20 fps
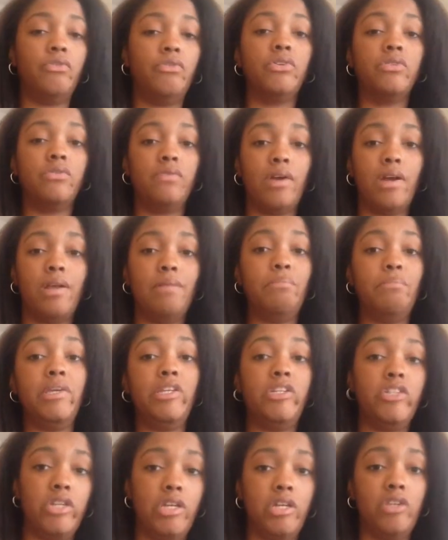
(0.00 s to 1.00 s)
feels very
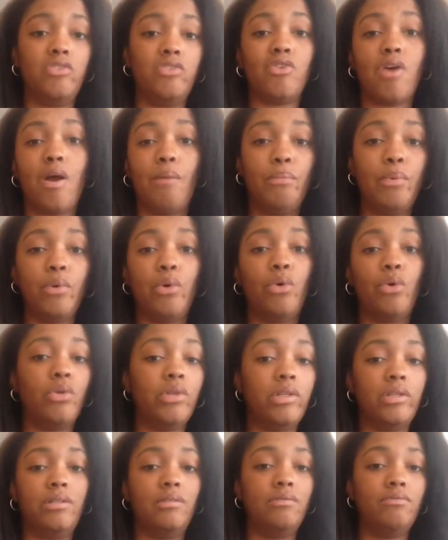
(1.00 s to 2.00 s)
beachy and
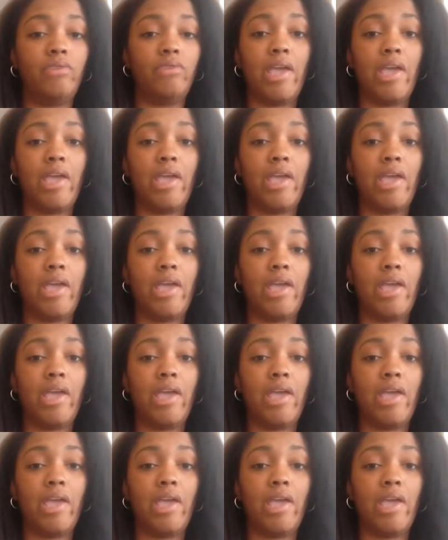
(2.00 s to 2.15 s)
tropical and